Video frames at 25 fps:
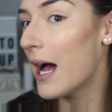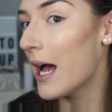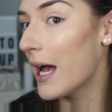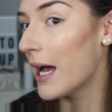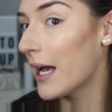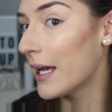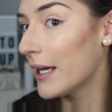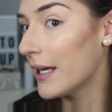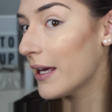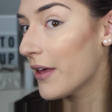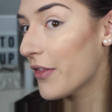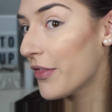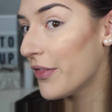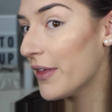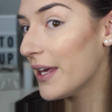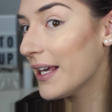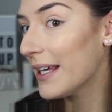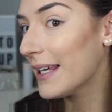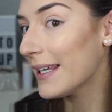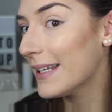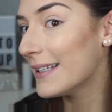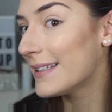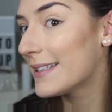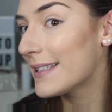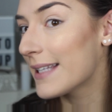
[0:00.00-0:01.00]
I
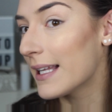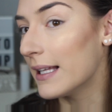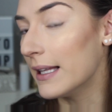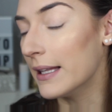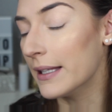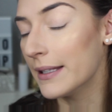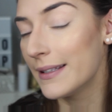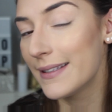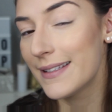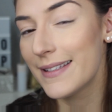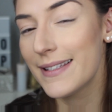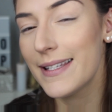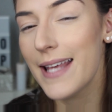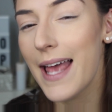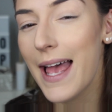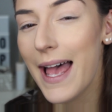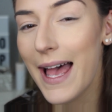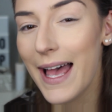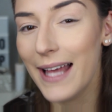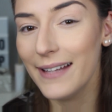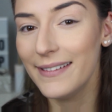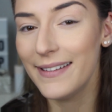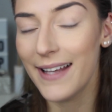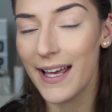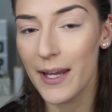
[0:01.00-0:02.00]
think it's a
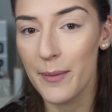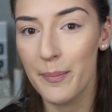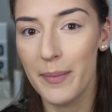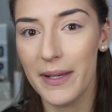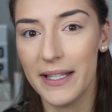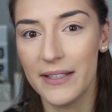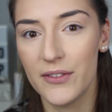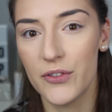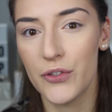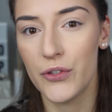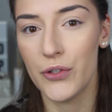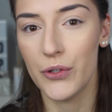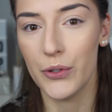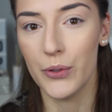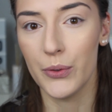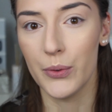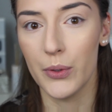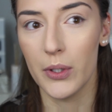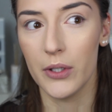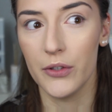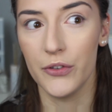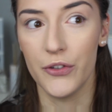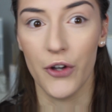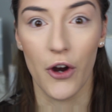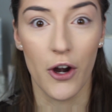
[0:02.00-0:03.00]
tad bit
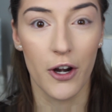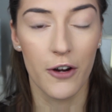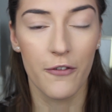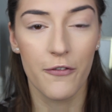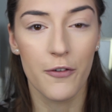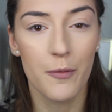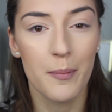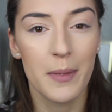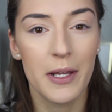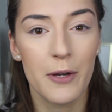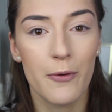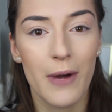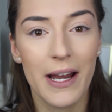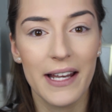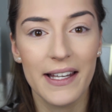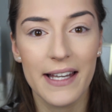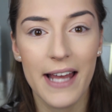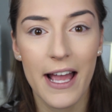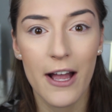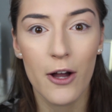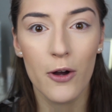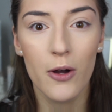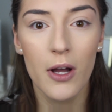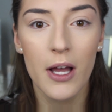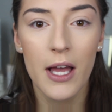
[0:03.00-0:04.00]
too dark for me right
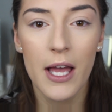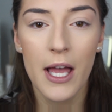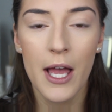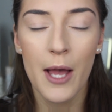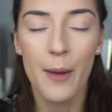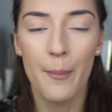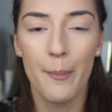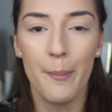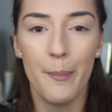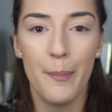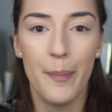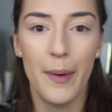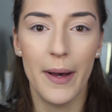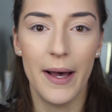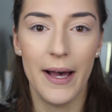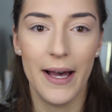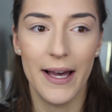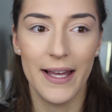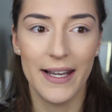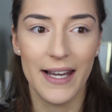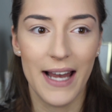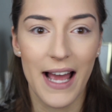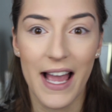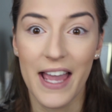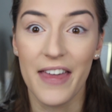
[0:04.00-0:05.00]
now,
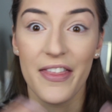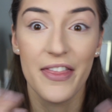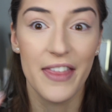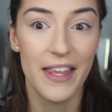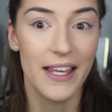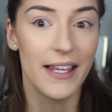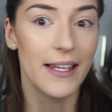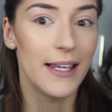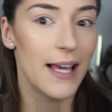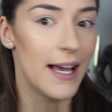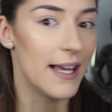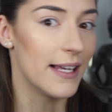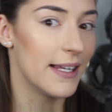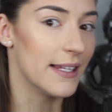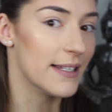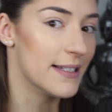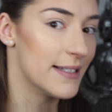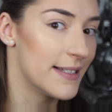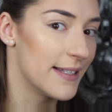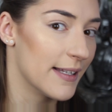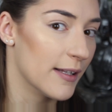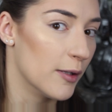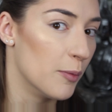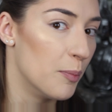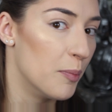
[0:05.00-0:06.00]
but I think I can
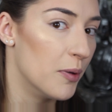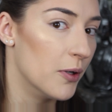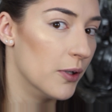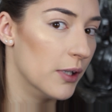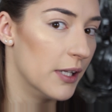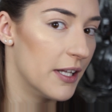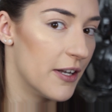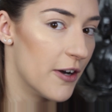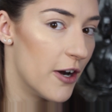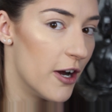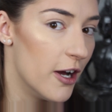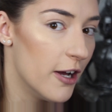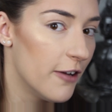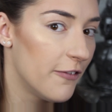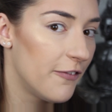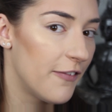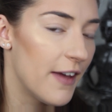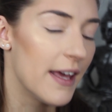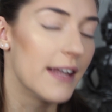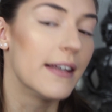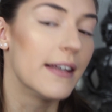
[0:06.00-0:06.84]
still pull it off,